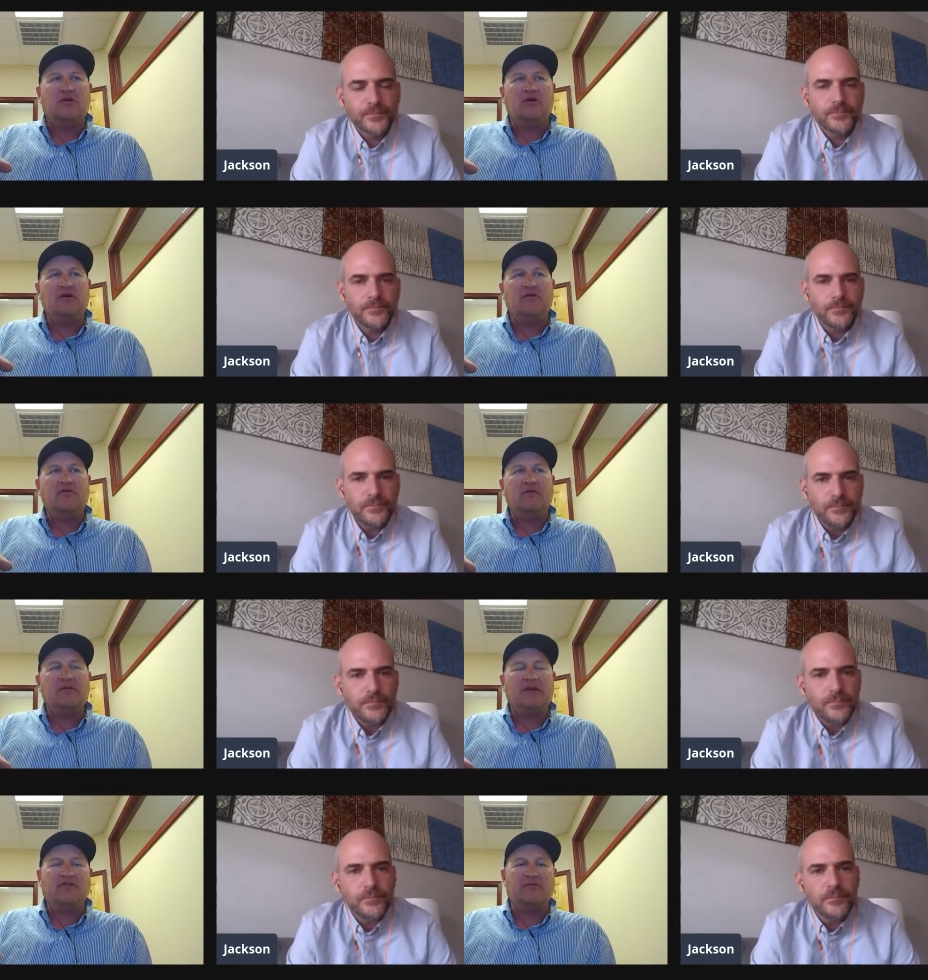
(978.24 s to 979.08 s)
Speaker 1: part of it,
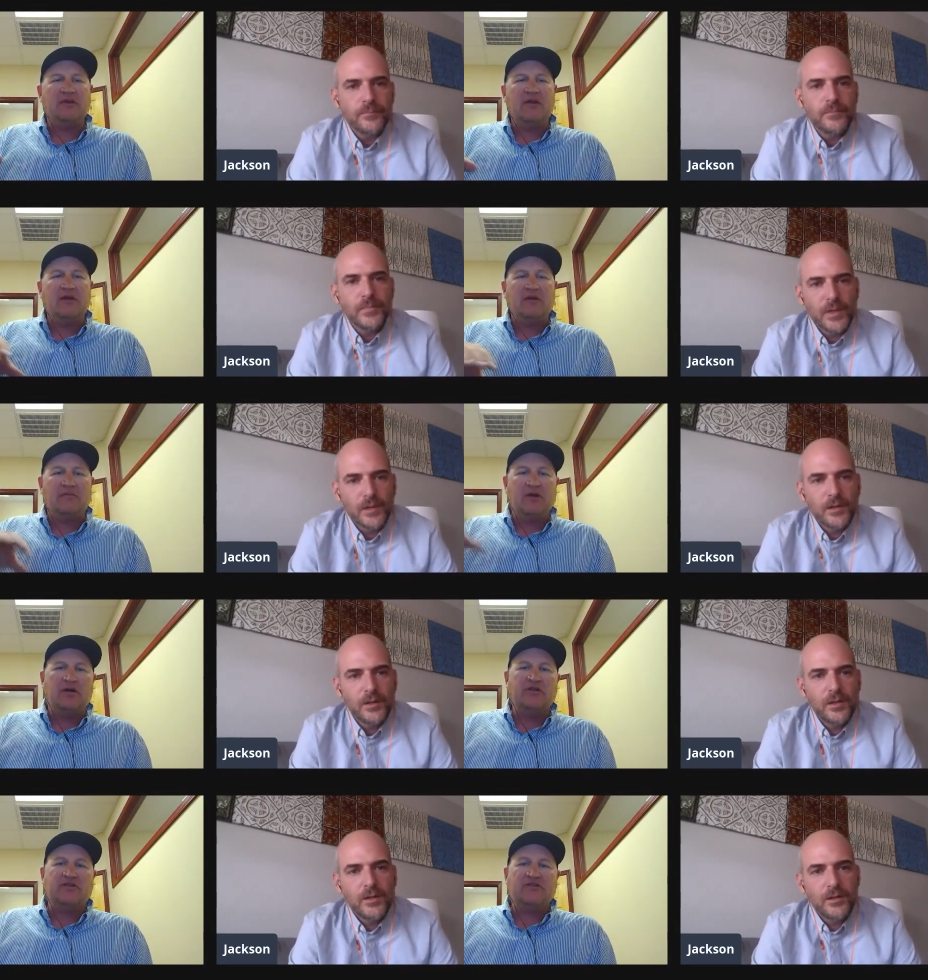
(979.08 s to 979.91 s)
because
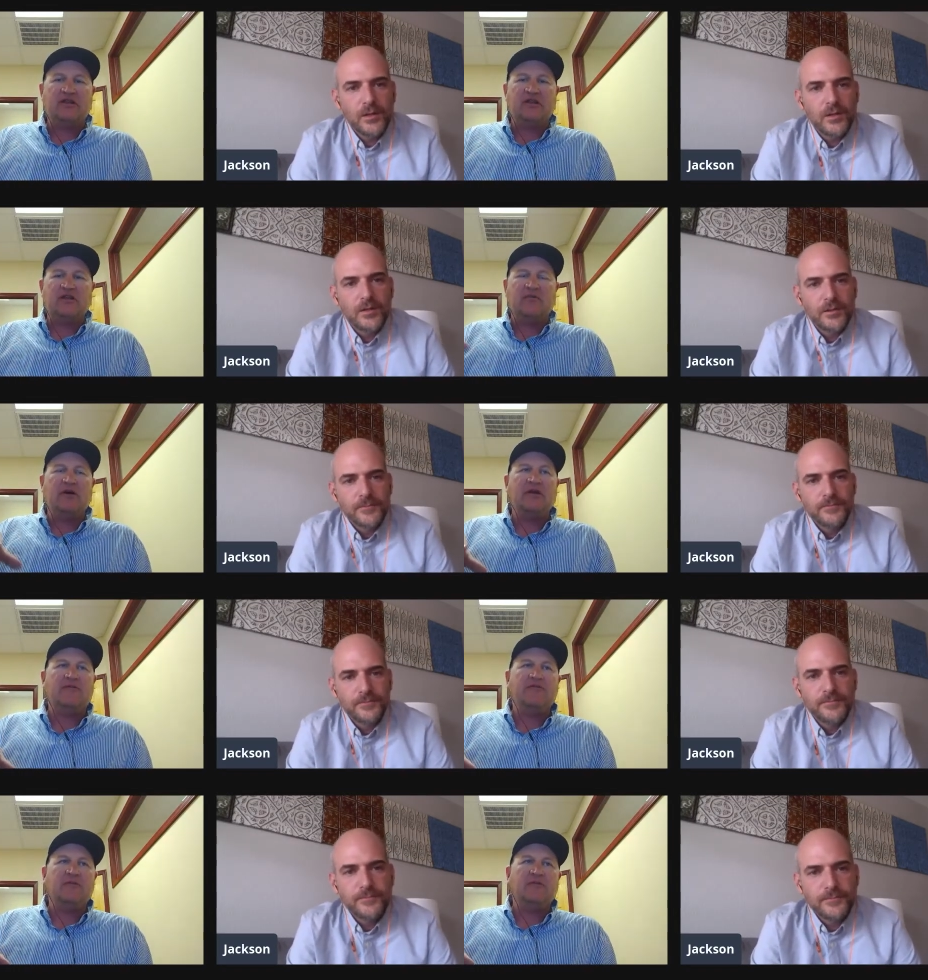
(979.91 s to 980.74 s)
beyond just getting the
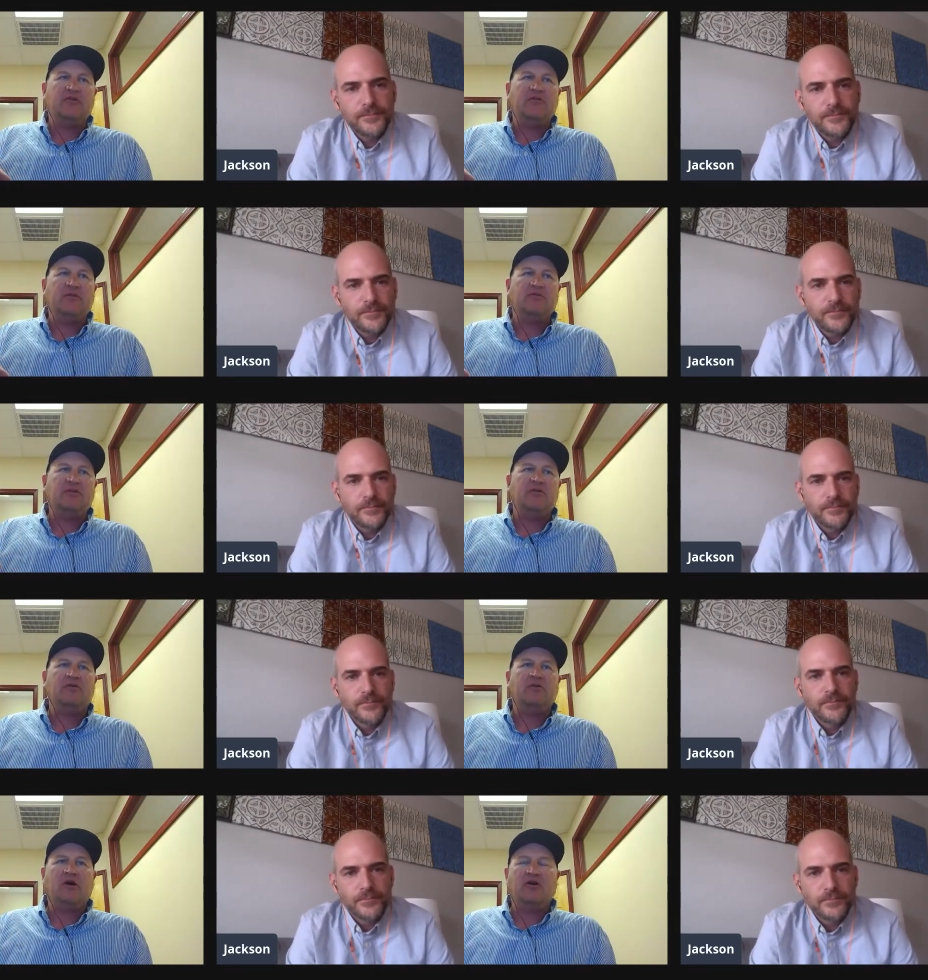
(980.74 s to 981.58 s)
money from those people, mm-hmm.
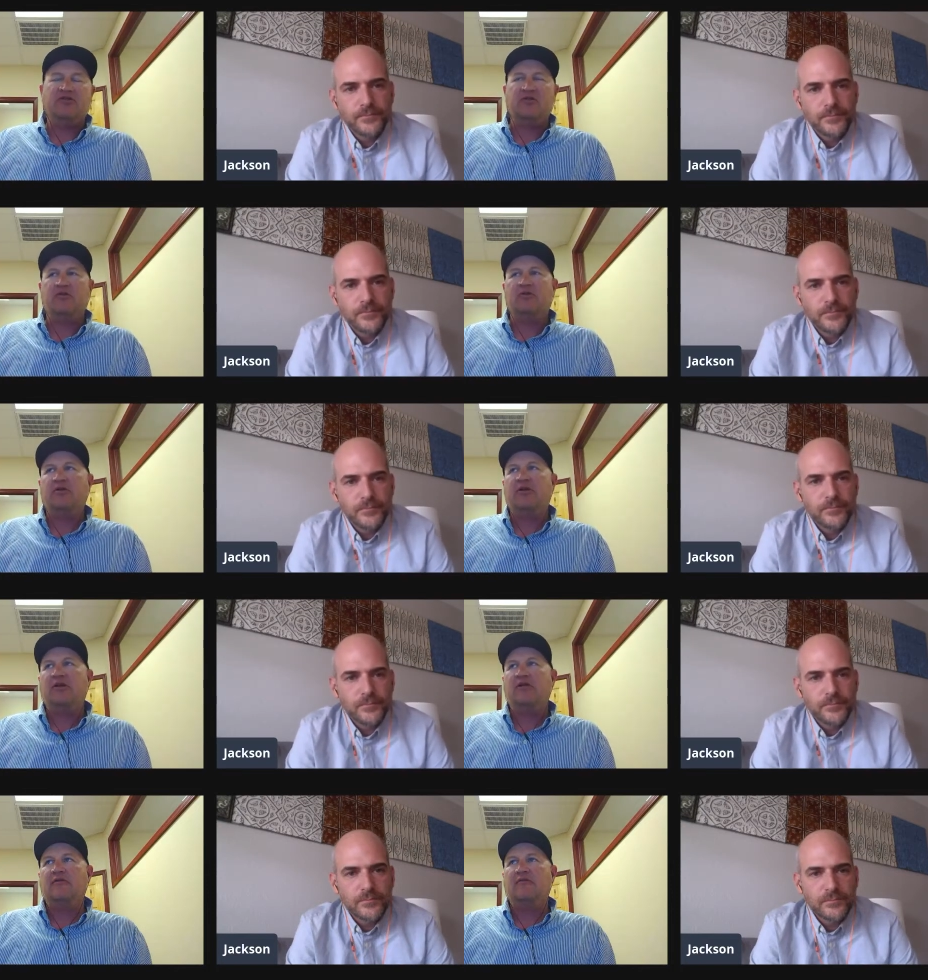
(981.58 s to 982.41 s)
you're also
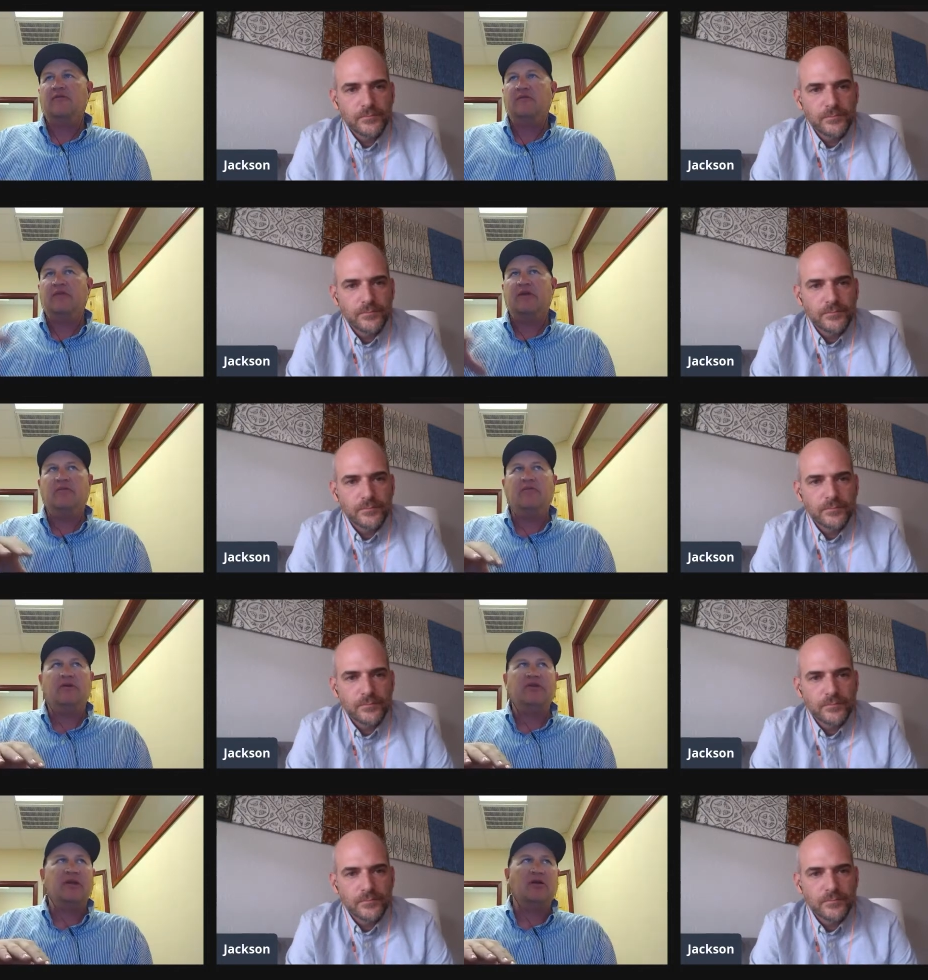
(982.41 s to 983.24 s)
learning from them
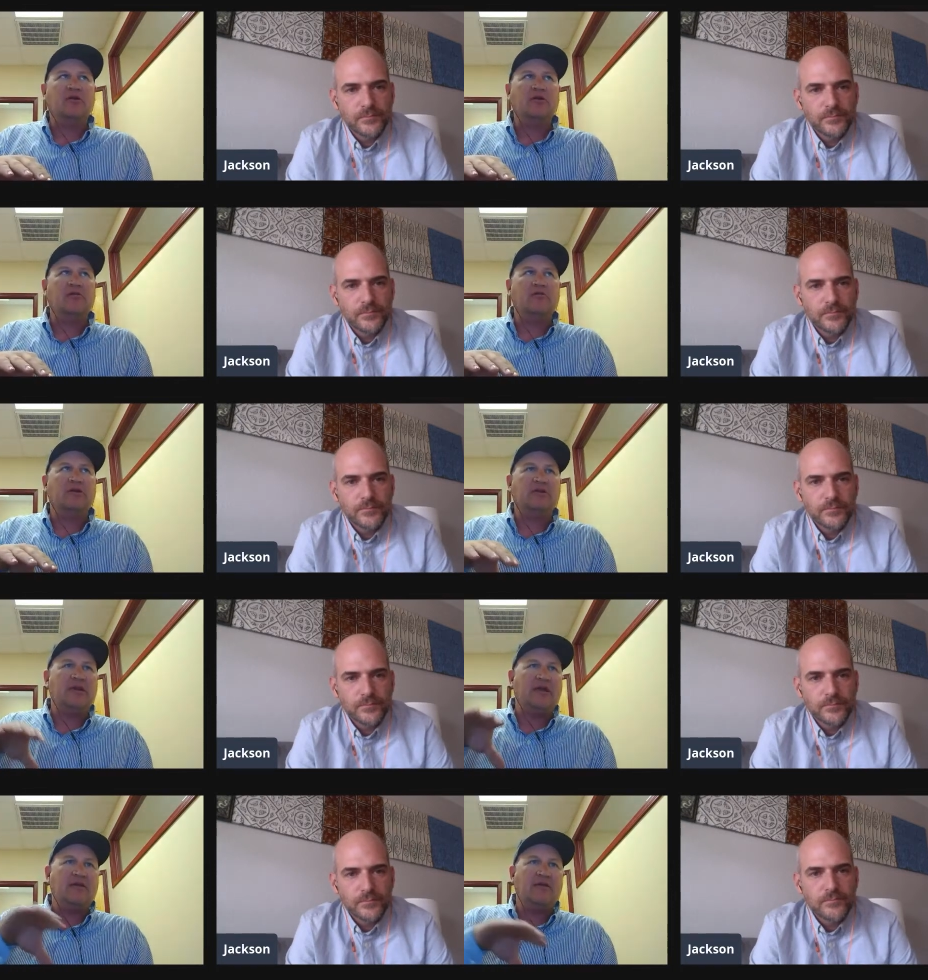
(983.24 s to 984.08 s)
what their what
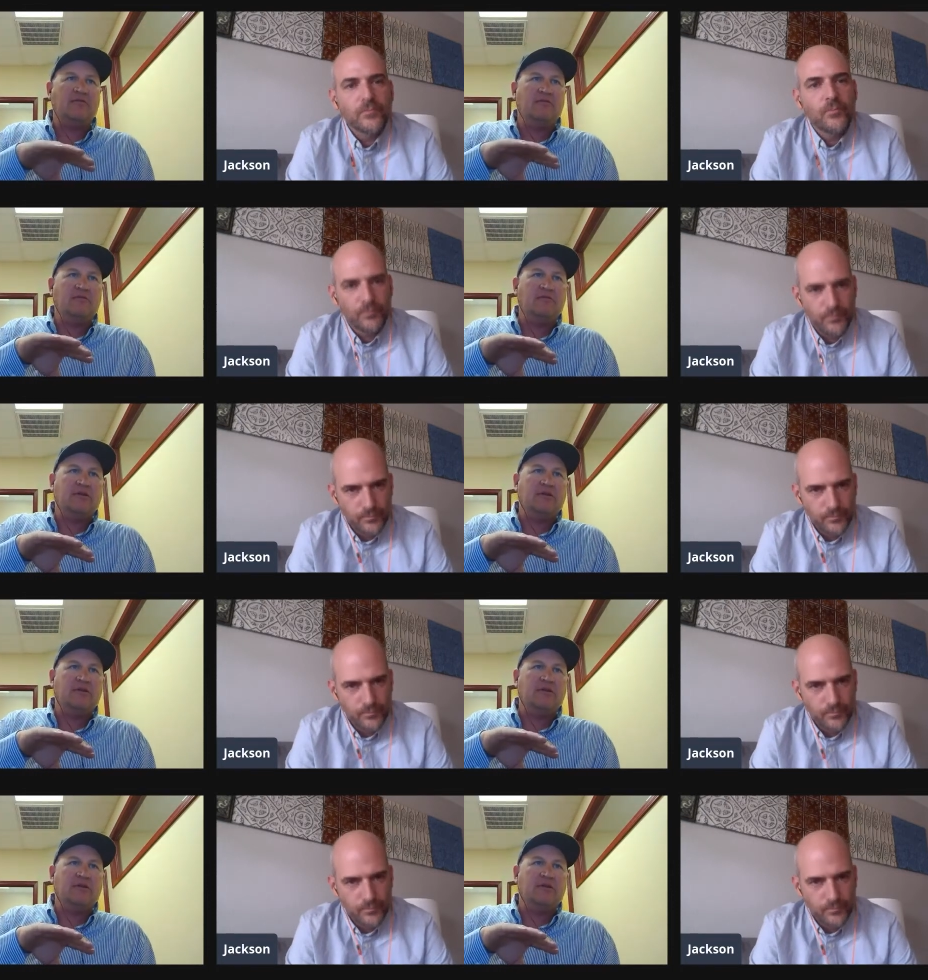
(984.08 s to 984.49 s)
they mm-hmm.